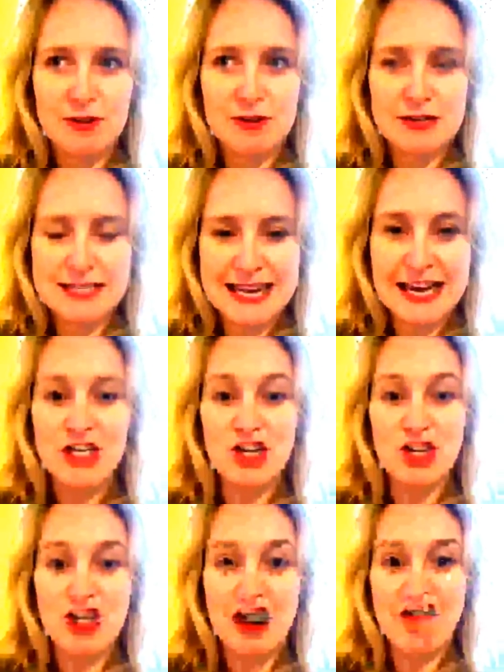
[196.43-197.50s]
section
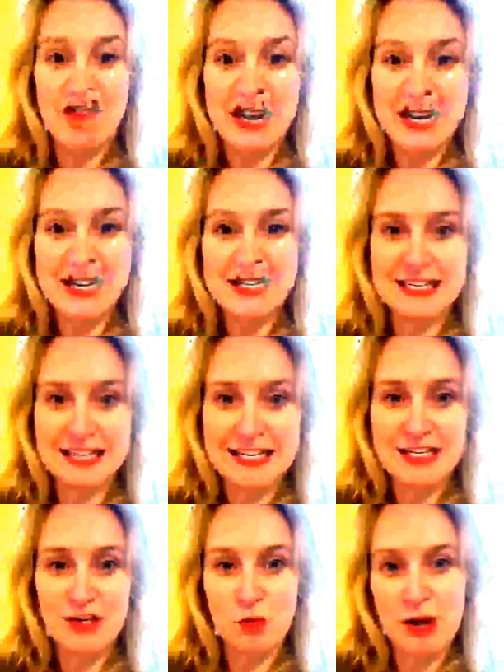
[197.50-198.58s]
of my feed is
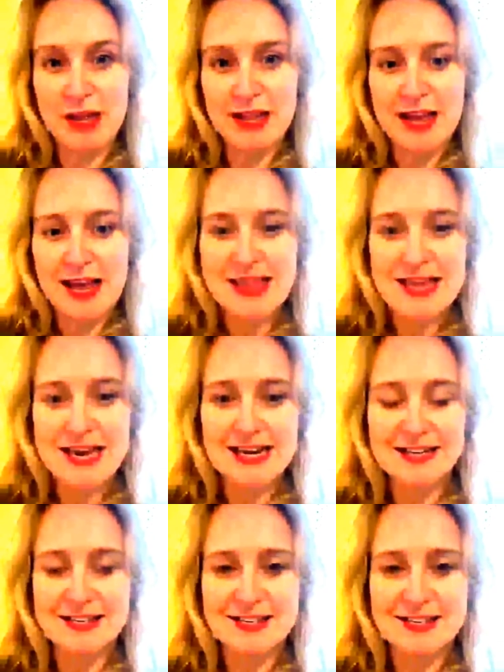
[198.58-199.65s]
littered with
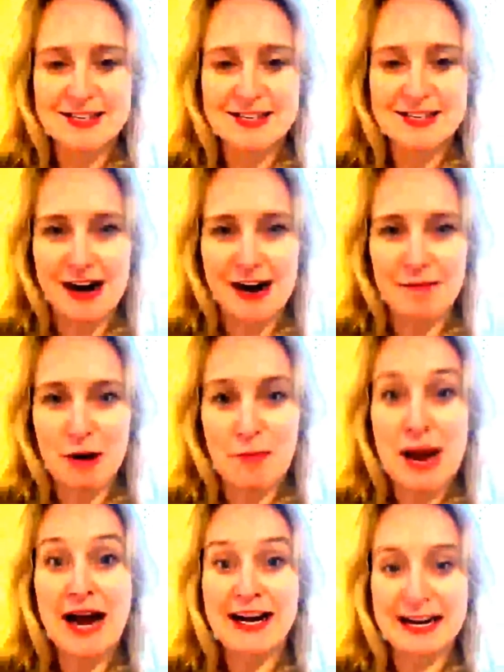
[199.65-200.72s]
things
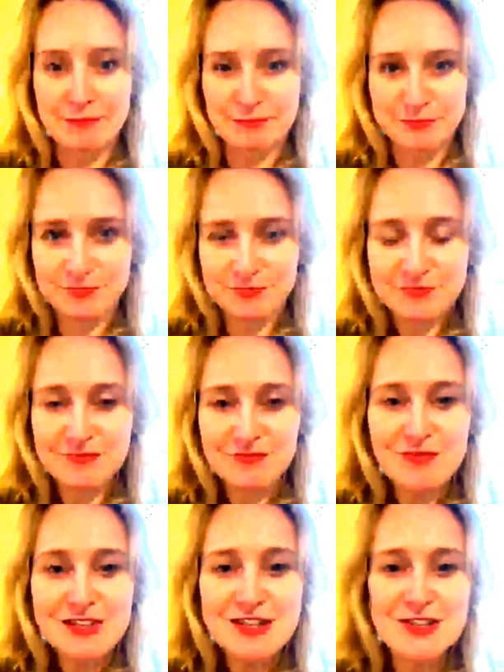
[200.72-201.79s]
about him.
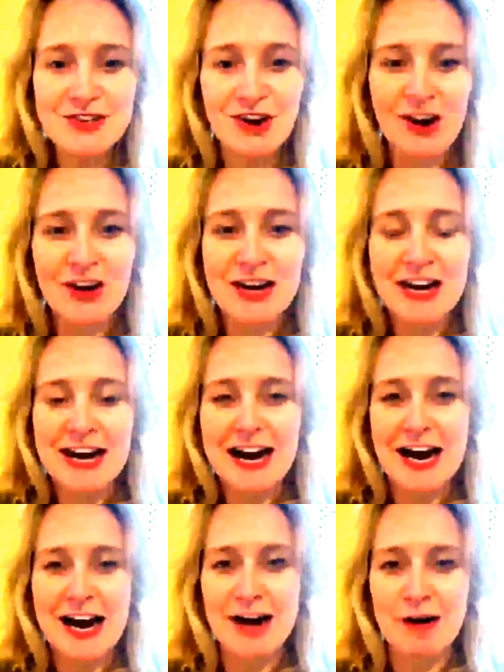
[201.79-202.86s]
So
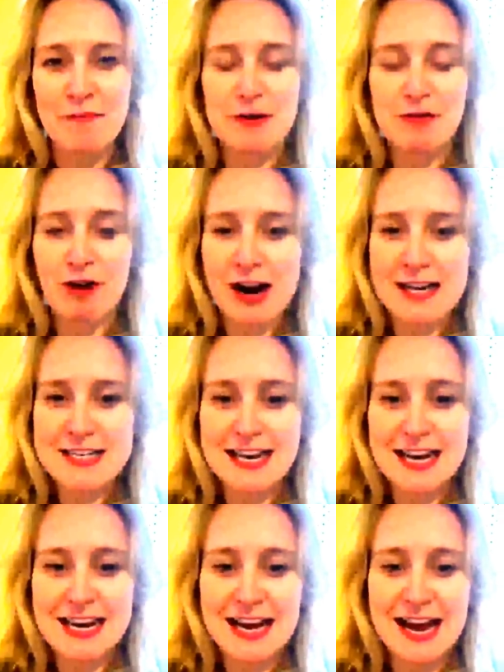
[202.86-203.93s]
I've been
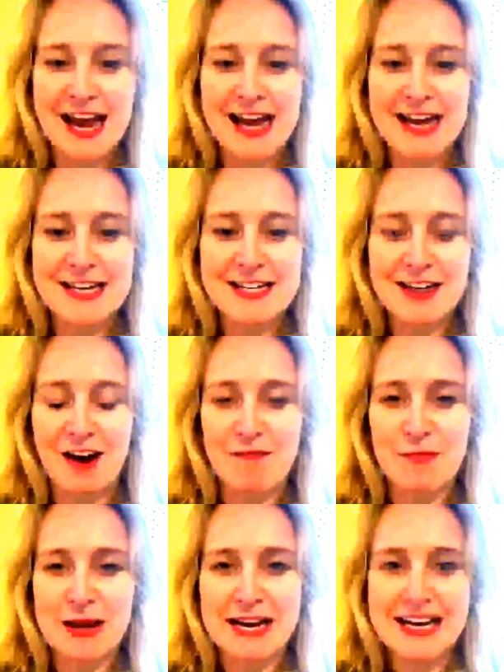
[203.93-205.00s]
writing, and I've
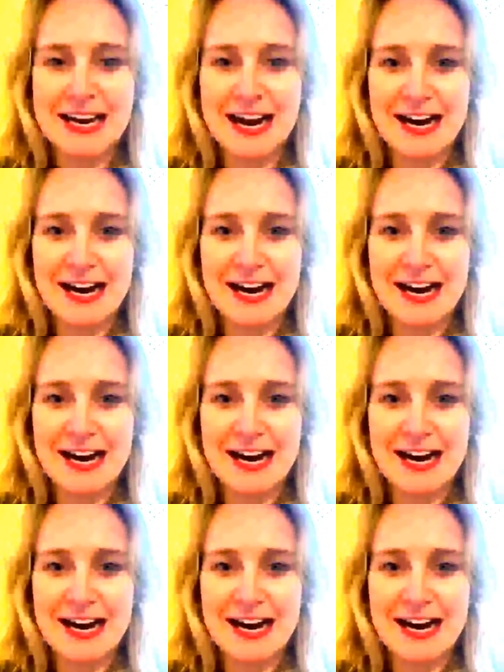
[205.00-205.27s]
been